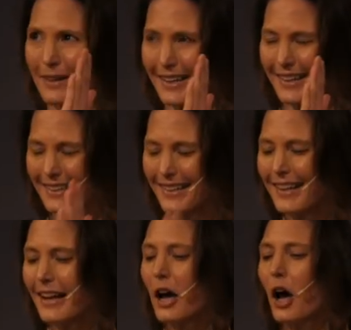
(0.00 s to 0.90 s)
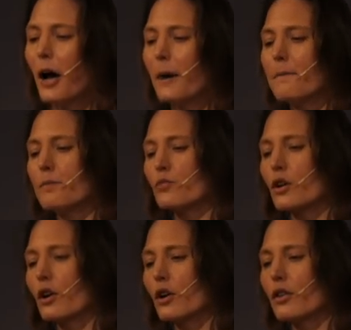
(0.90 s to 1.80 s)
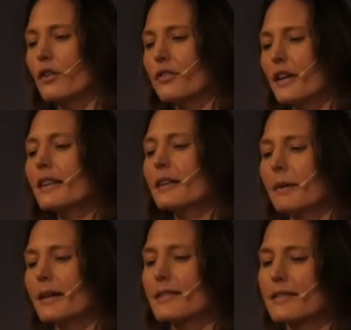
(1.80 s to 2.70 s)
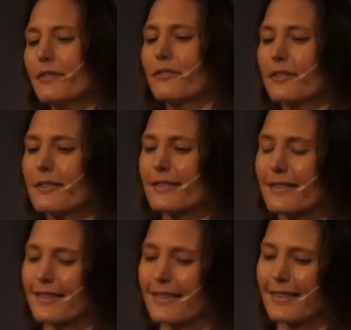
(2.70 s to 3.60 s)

pick. The thing that makes a difference